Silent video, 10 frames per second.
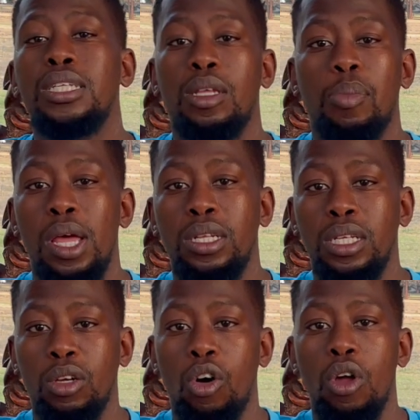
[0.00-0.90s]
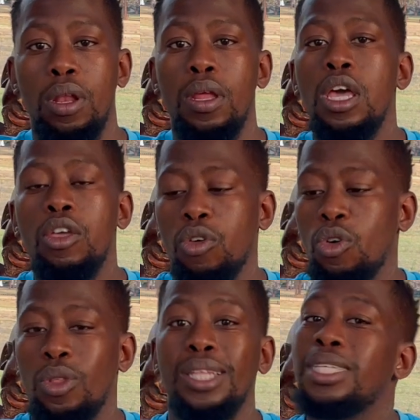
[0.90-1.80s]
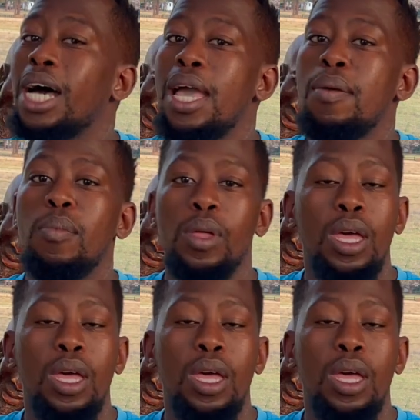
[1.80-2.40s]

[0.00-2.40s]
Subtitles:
depending on the time,